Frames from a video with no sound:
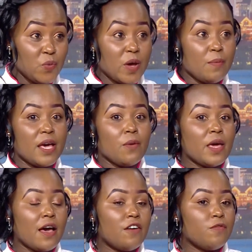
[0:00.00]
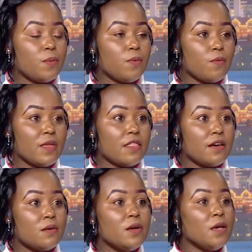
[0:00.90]
whereby we have people with
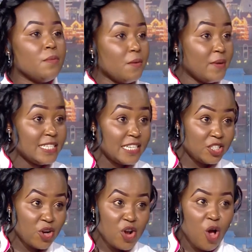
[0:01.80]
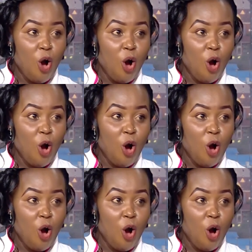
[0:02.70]
pigmentation,